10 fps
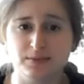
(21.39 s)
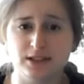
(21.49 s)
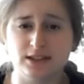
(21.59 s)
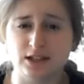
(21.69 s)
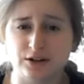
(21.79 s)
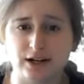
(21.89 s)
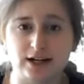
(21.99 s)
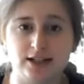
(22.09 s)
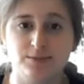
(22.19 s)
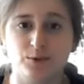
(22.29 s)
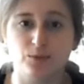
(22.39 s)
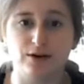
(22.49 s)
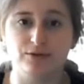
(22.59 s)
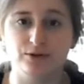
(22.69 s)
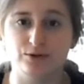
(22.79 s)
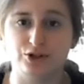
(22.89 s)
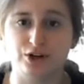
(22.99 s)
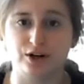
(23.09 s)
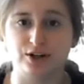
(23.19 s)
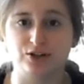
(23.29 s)
mysterious but
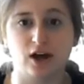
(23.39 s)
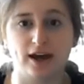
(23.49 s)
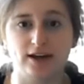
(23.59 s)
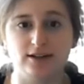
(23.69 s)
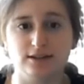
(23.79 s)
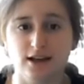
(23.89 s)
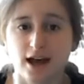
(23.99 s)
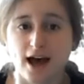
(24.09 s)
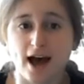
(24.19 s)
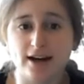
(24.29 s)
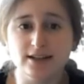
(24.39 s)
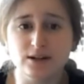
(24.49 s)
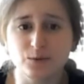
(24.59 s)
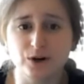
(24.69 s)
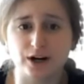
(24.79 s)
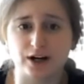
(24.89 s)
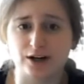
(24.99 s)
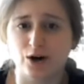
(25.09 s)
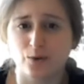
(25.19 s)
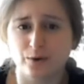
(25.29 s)
revolutionary science. How does it work?
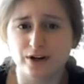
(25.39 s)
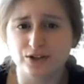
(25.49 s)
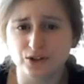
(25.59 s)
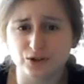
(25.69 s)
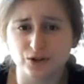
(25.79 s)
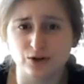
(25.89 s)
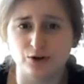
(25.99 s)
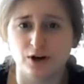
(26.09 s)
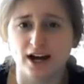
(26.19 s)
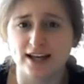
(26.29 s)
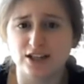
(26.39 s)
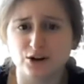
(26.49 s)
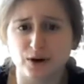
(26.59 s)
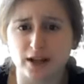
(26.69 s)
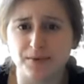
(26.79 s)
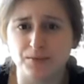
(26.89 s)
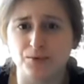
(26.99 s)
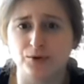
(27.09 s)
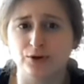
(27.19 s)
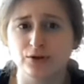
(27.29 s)
What does it do? Has it already been
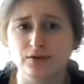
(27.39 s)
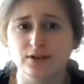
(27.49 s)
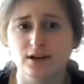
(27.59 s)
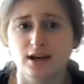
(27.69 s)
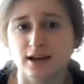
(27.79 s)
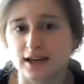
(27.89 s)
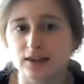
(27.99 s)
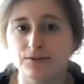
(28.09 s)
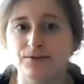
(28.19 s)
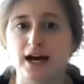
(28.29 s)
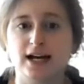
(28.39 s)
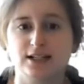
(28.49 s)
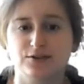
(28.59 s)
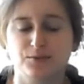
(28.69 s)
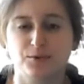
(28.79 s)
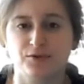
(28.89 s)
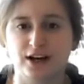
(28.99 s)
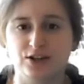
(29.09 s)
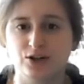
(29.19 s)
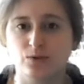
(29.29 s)
proved? Get the facts from
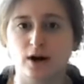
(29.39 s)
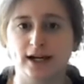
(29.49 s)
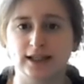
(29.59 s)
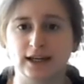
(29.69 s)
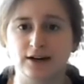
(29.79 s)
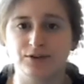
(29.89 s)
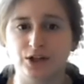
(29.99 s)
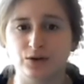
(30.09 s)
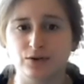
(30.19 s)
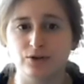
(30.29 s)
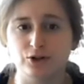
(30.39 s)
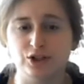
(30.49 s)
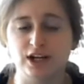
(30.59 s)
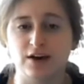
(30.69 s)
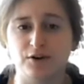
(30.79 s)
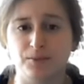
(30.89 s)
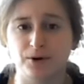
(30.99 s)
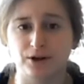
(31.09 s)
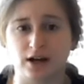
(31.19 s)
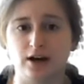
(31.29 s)
Professor Riley of the University of
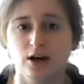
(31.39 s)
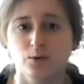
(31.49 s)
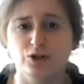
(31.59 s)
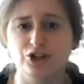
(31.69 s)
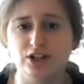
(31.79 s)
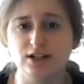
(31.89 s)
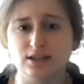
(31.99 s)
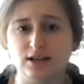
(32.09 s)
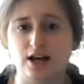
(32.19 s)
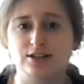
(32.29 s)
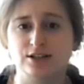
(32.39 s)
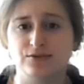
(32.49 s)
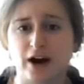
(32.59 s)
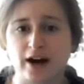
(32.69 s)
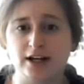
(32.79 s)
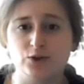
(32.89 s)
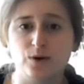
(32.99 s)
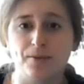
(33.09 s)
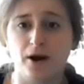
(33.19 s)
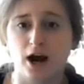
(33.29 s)
Alberta, where she discusses various
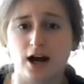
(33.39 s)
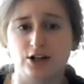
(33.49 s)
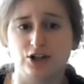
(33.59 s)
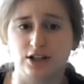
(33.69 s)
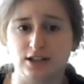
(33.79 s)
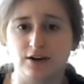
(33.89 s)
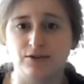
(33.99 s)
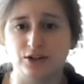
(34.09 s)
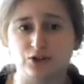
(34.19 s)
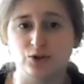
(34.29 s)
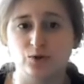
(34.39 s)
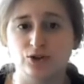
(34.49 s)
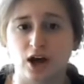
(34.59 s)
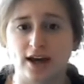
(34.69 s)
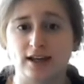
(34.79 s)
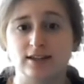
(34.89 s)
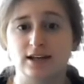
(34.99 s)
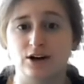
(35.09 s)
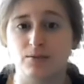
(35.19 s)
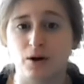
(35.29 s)
repercussions of this new science
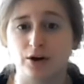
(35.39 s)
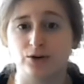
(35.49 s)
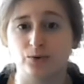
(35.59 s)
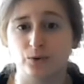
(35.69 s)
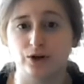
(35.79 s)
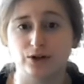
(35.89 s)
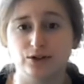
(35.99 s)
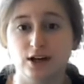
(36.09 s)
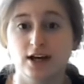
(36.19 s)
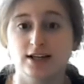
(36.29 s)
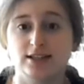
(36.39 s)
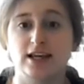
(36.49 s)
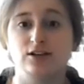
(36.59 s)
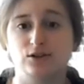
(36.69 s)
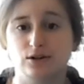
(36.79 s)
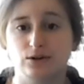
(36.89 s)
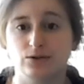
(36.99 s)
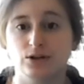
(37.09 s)
in our modern world. Stay tuned.